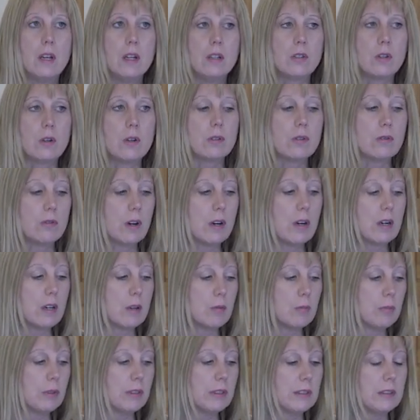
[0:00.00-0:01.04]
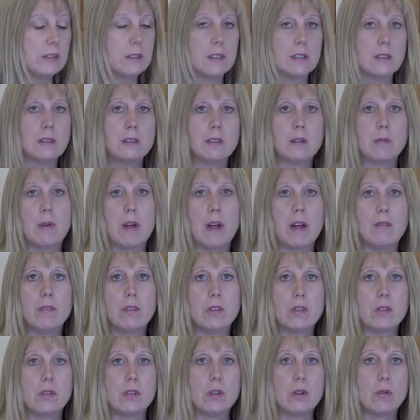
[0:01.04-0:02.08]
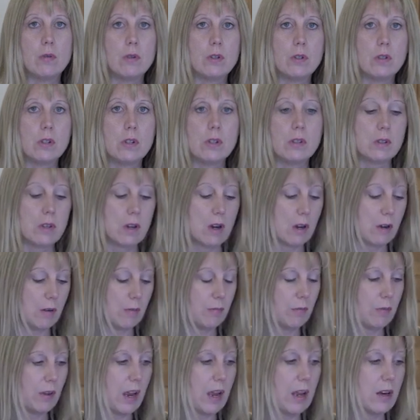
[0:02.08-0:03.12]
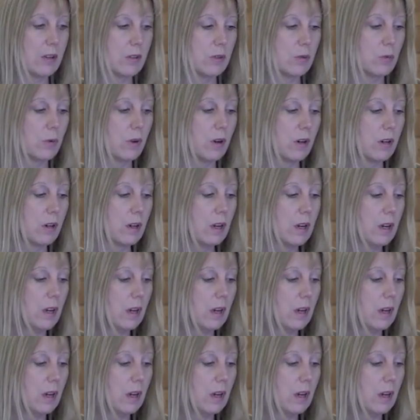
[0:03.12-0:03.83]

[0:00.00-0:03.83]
So it's a very complete system having to do with just Hannah's work.